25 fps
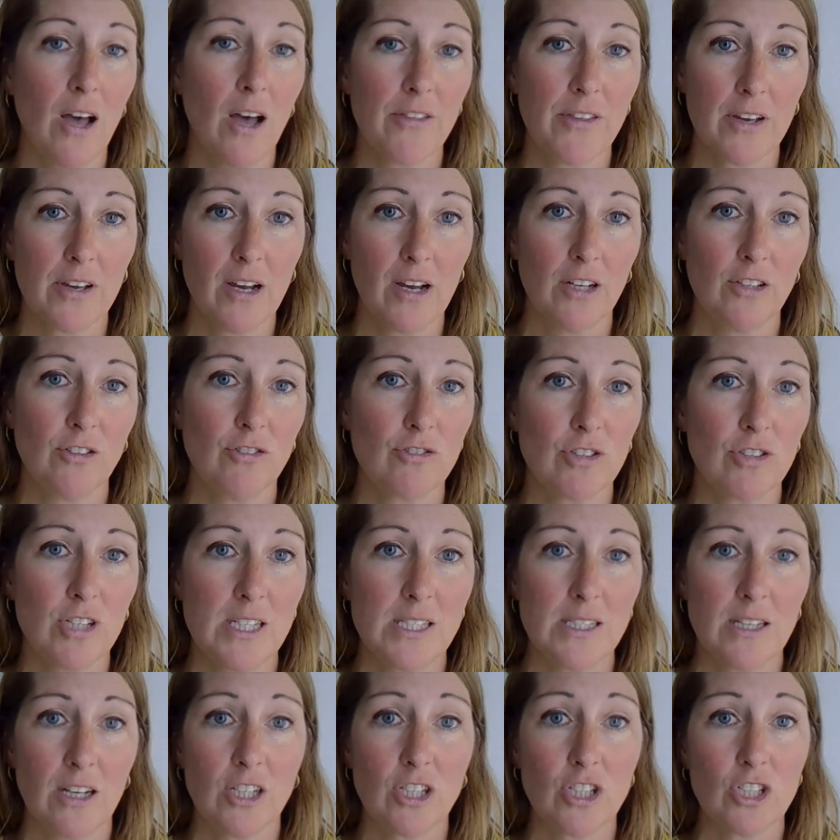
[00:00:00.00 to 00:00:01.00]
Other
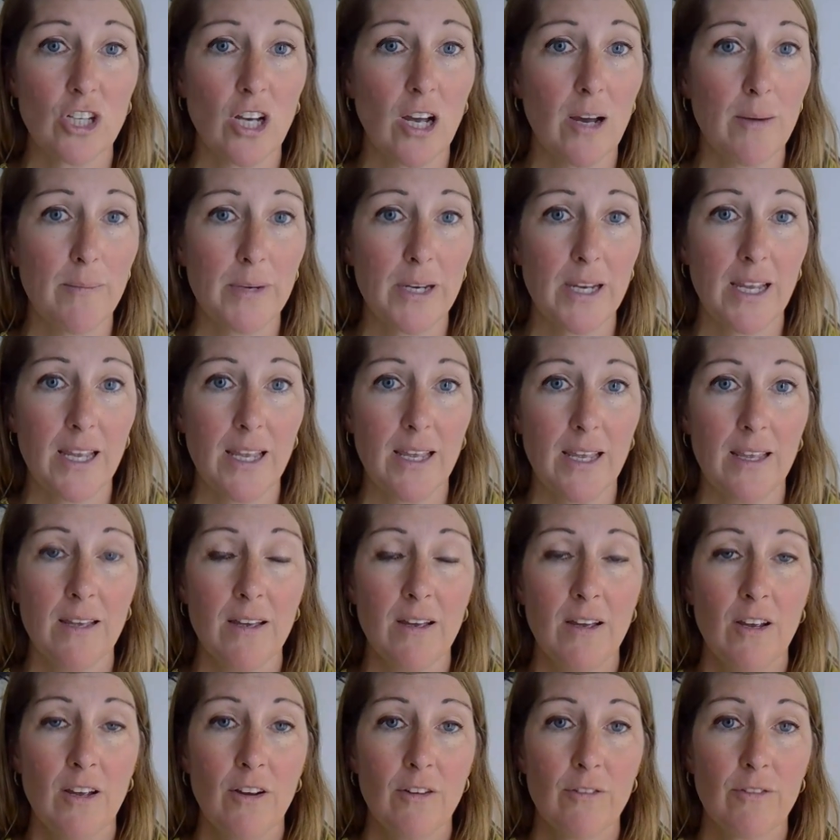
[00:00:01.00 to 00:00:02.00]
countries like
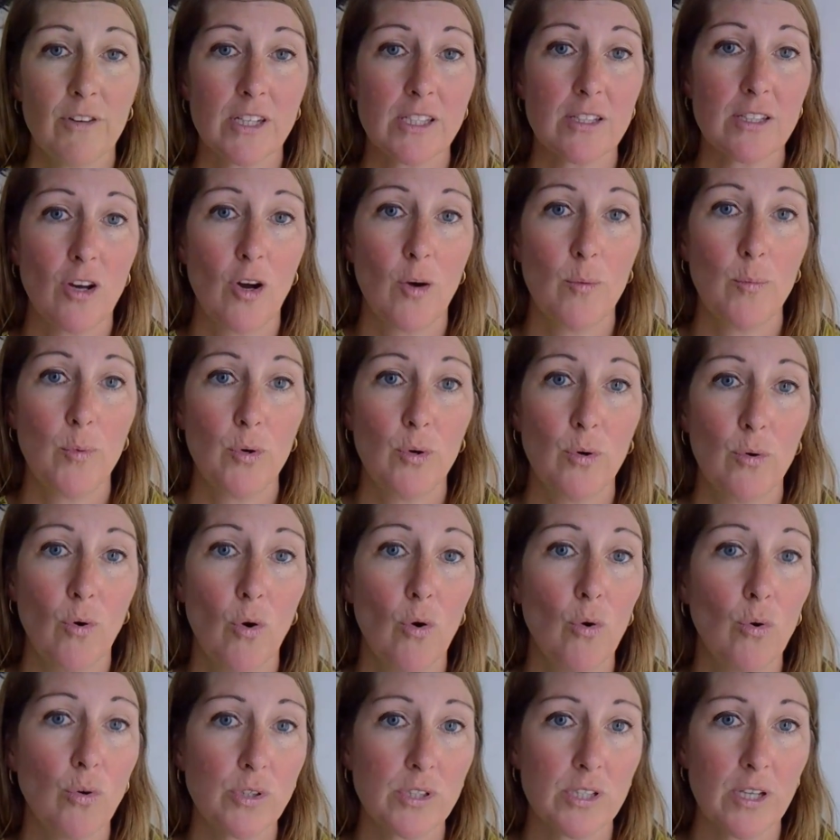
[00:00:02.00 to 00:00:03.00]
Germany, for example,
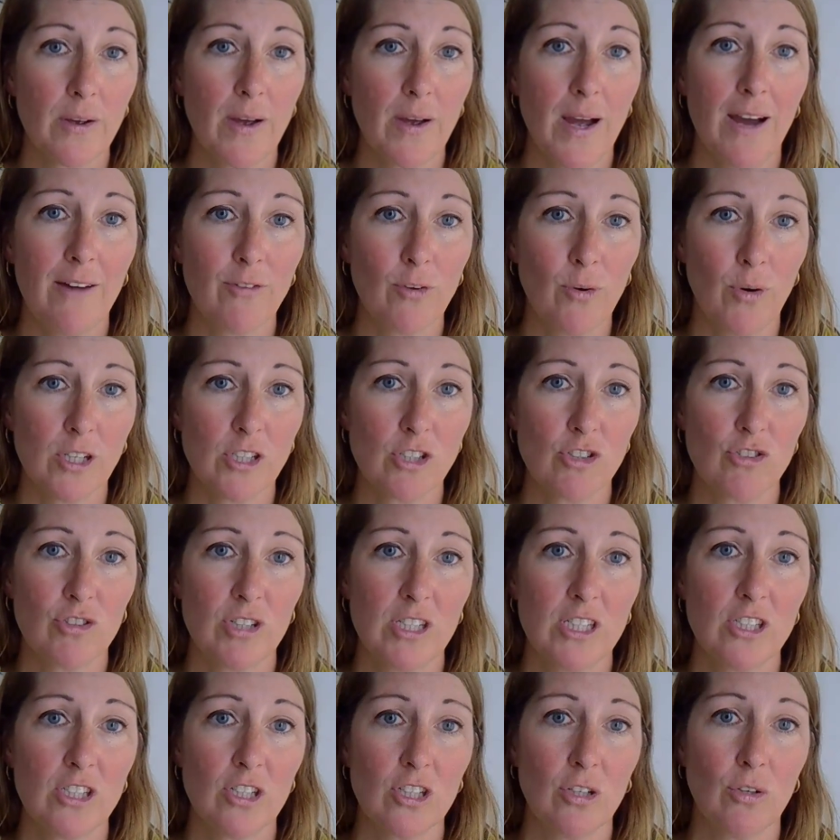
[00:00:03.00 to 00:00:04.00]
also have quite
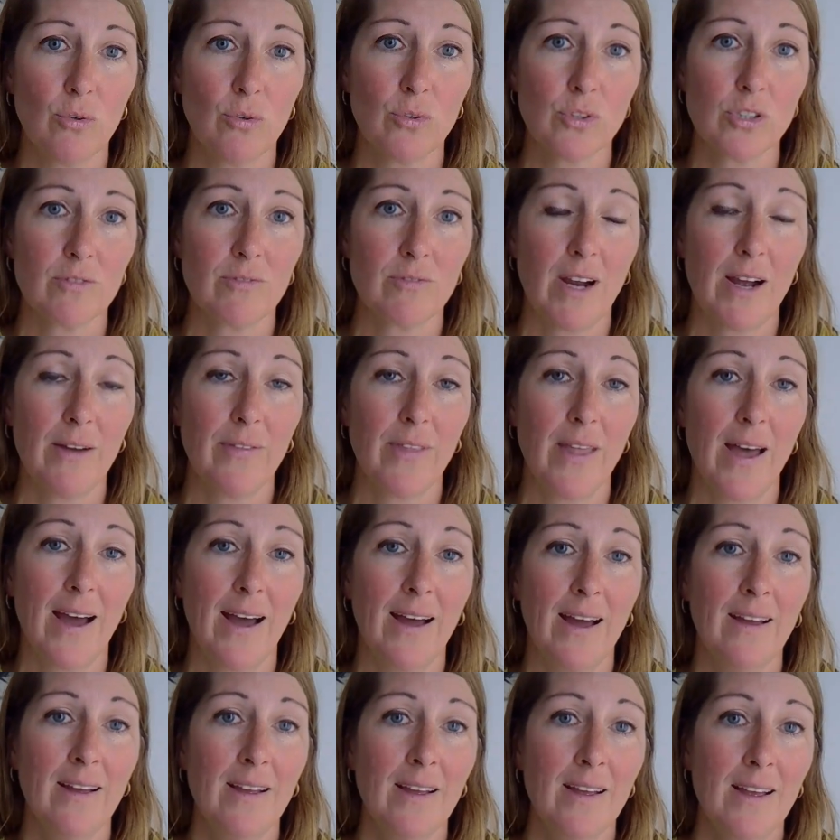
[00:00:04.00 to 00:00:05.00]
stringent laws around
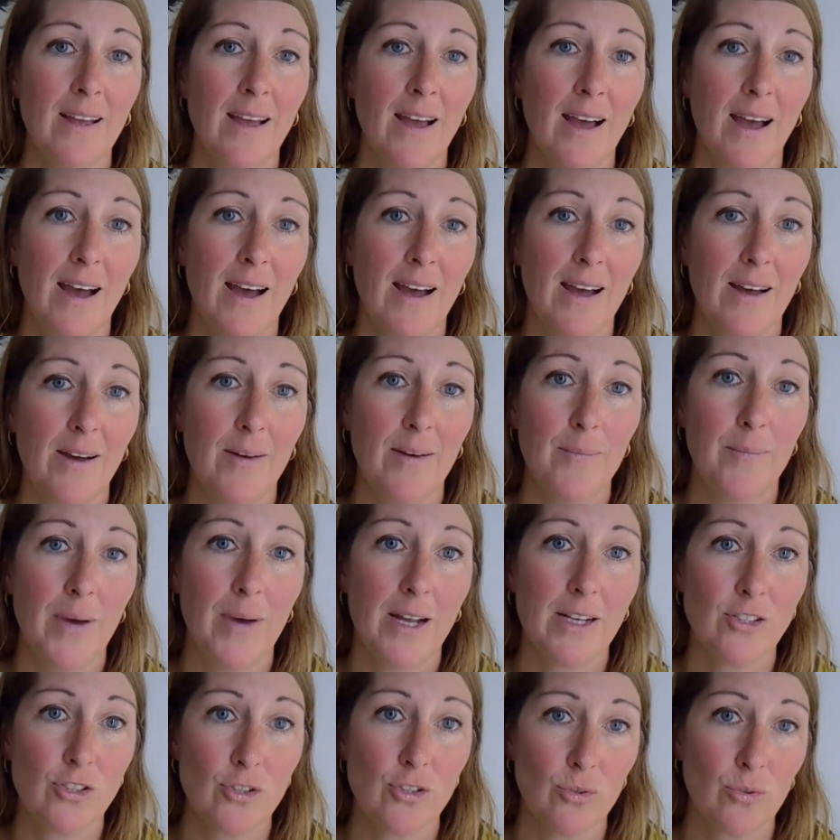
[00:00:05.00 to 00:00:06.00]
that,
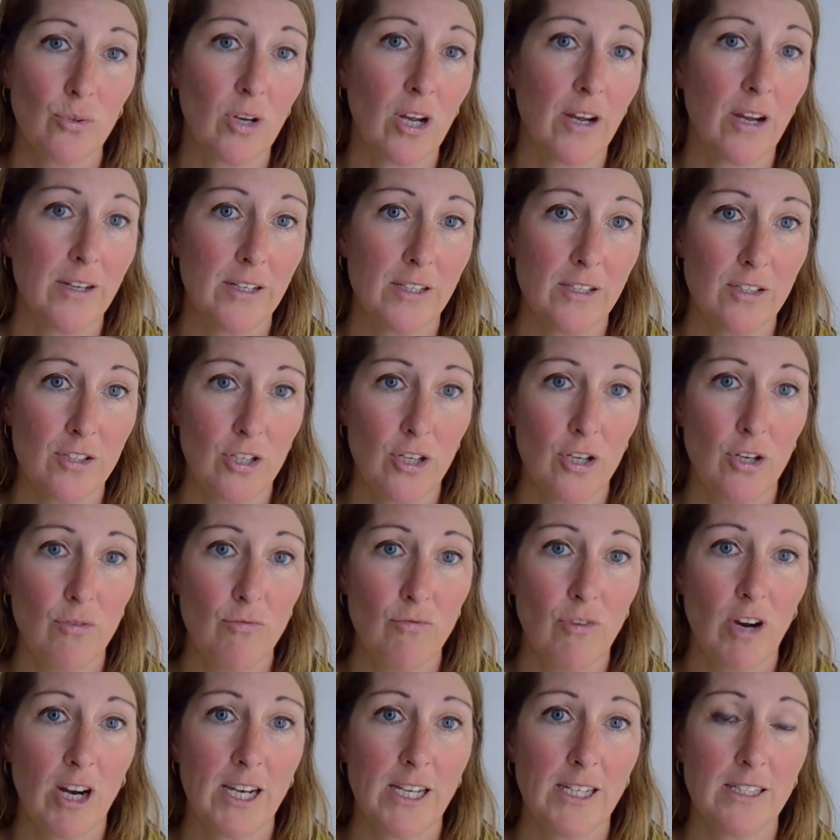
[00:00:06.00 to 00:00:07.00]
and you're going to
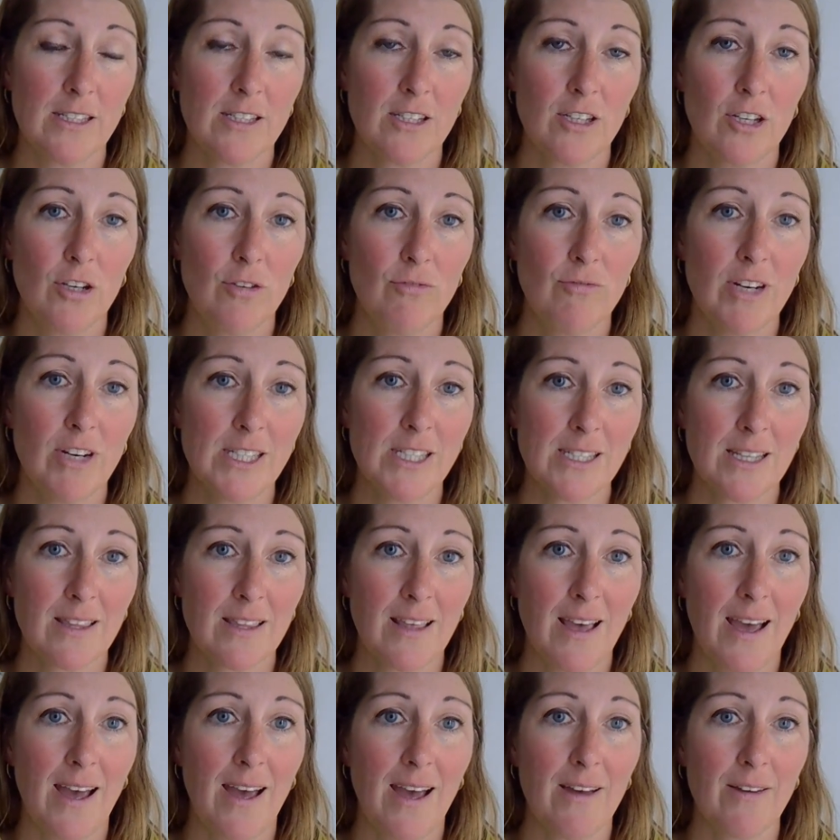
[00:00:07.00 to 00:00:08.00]
run into risk
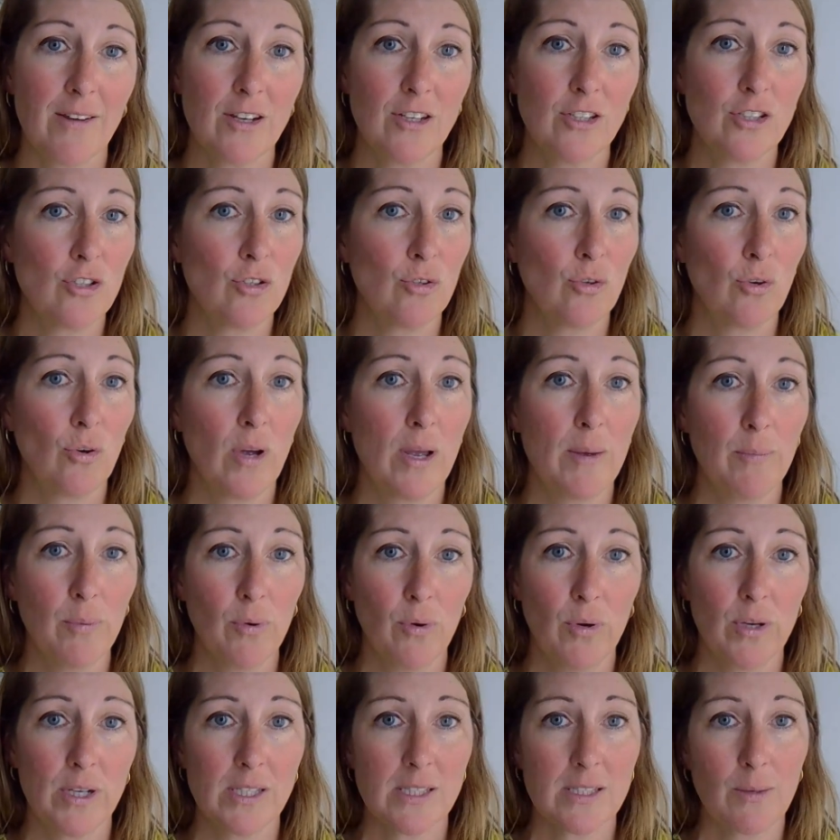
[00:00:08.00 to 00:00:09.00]
there because you're
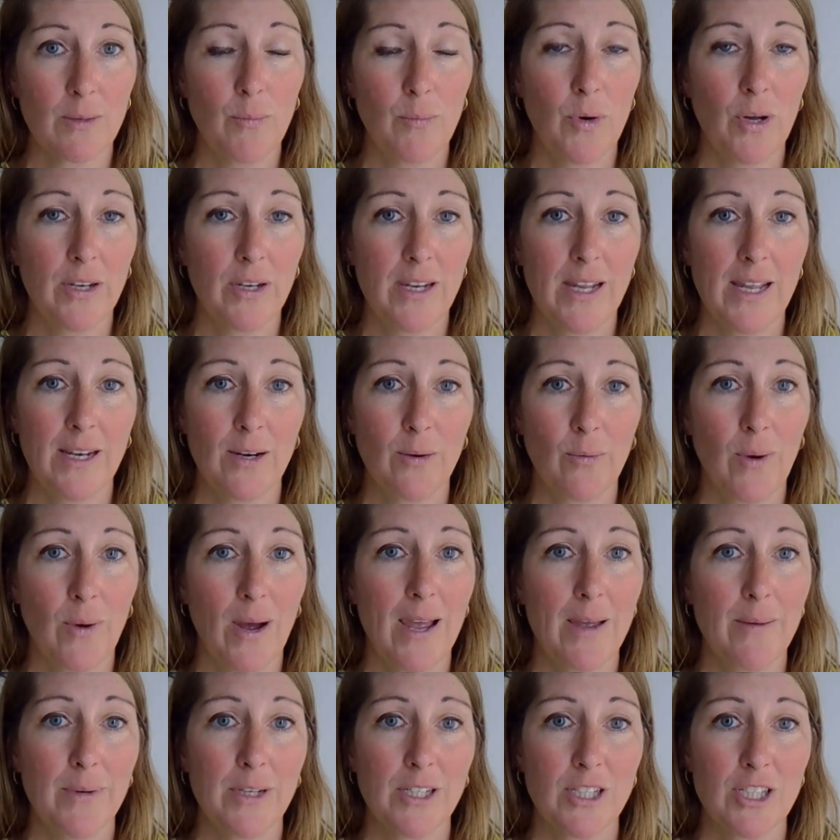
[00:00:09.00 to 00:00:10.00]
employing someone in a
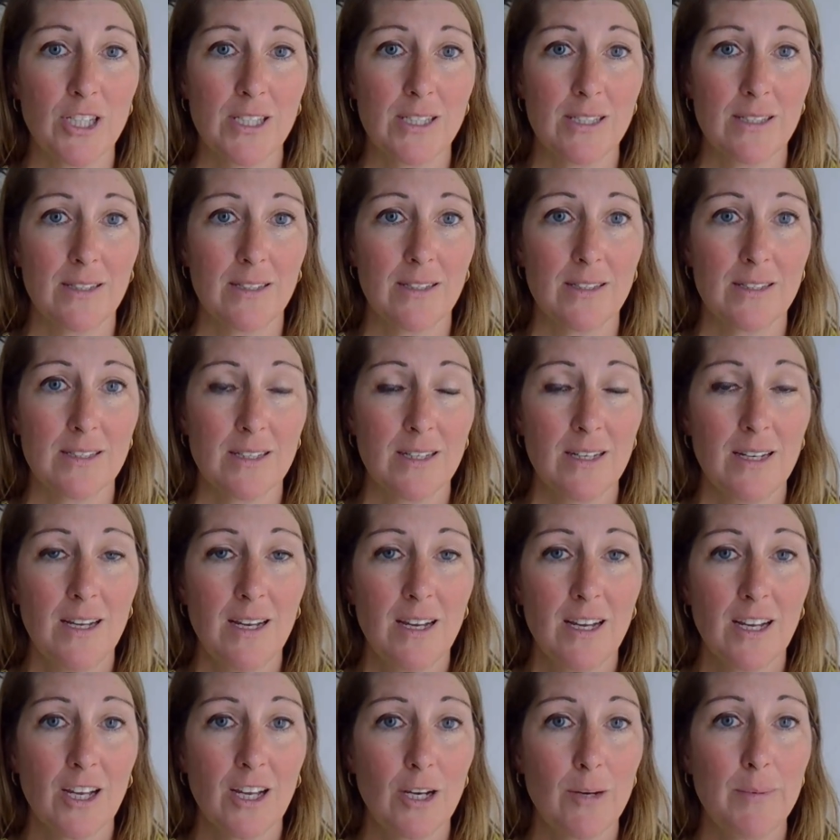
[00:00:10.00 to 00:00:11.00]
way which isn't
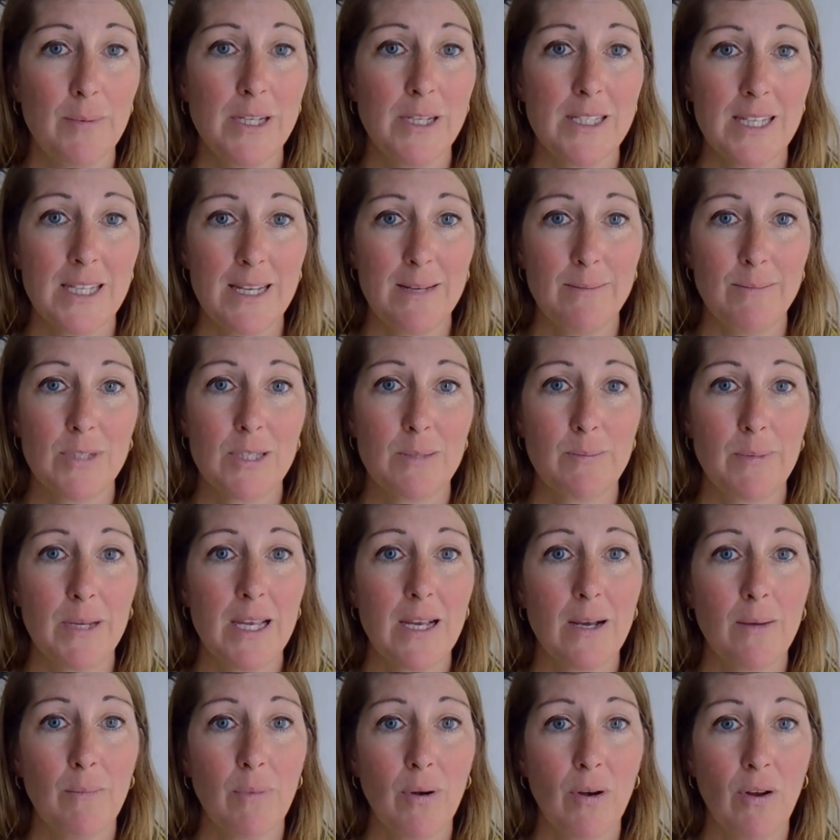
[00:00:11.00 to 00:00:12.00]
going to be deemed to be
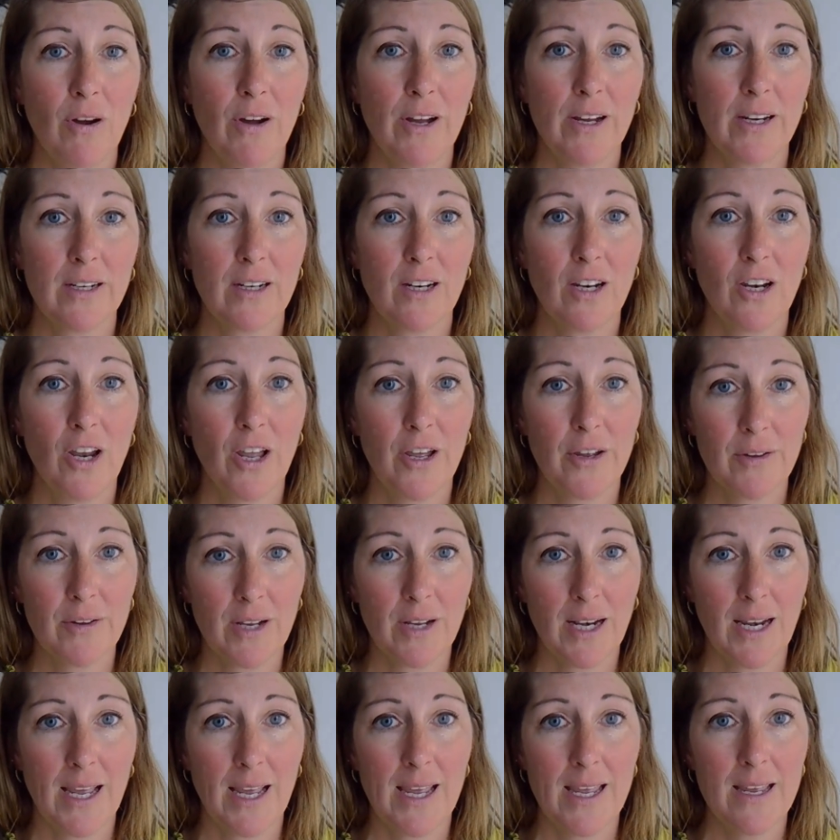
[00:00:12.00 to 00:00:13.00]
compliant
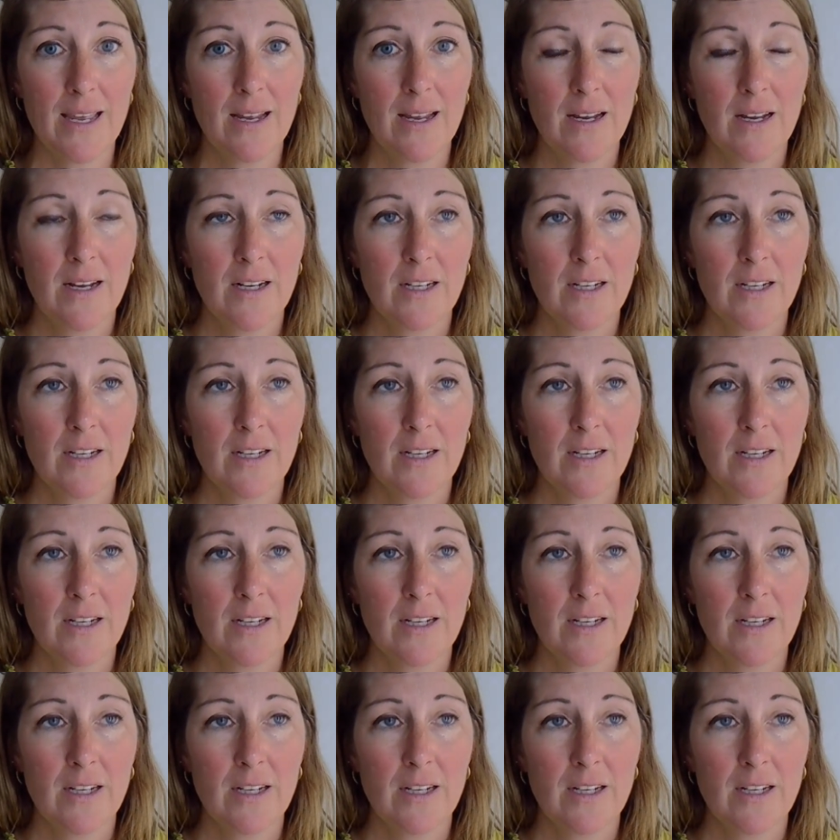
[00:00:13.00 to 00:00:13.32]
locally.